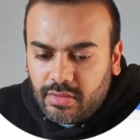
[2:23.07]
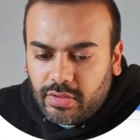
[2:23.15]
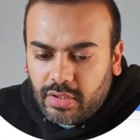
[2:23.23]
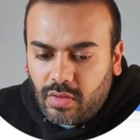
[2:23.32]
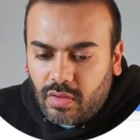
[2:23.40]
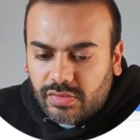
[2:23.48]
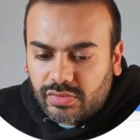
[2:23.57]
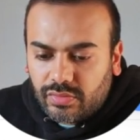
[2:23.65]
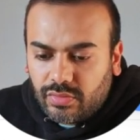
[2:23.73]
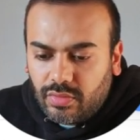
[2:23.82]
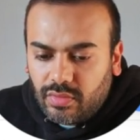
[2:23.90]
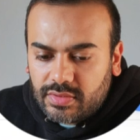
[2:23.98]
You can
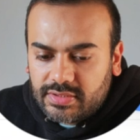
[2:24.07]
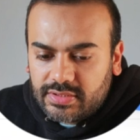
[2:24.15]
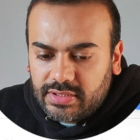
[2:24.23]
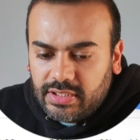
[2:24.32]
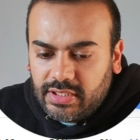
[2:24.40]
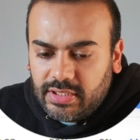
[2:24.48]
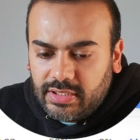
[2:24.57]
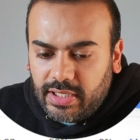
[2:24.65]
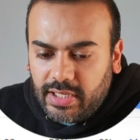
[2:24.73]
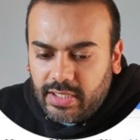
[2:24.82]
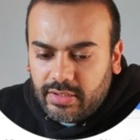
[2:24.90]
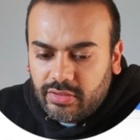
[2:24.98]
also see
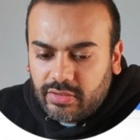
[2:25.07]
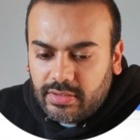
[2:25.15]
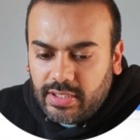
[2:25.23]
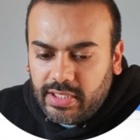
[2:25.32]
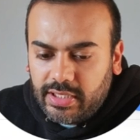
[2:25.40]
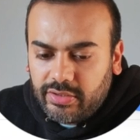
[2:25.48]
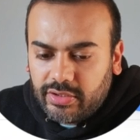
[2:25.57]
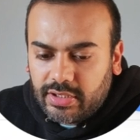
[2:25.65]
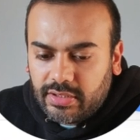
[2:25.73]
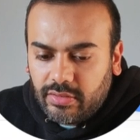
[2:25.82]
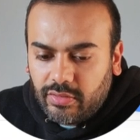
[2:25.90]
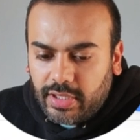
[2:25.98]
that here you
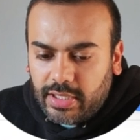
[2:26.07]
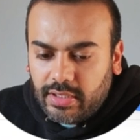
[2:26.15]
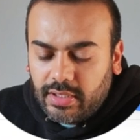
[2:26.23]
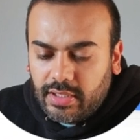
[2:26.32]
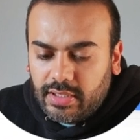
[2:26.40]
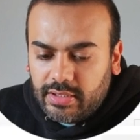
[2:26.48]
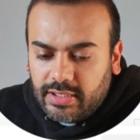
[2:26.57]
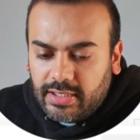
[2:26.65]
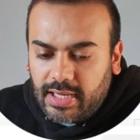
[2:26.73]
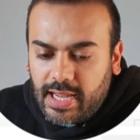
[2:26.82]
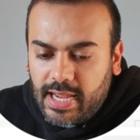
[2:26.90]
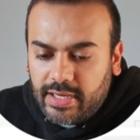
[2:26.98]
can look at, you
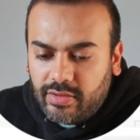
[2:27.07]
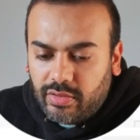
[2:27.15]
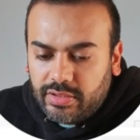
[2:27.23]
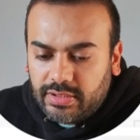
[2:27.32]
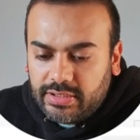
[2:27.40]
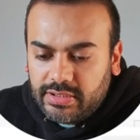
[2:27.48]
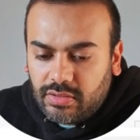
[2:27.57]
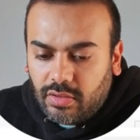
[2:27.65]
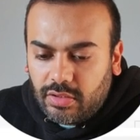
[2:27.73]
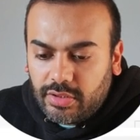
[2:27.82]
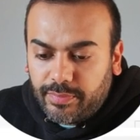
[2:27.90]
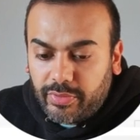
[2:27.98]
can add or delete
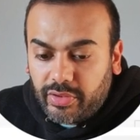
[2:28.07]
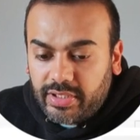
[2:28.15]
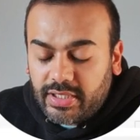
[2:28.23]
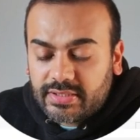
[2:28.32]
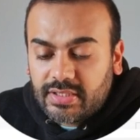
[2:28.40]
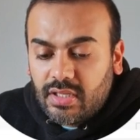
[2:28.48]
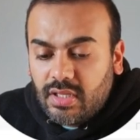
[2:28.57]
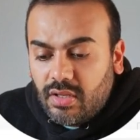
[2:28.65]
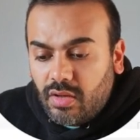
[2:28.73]
all your products.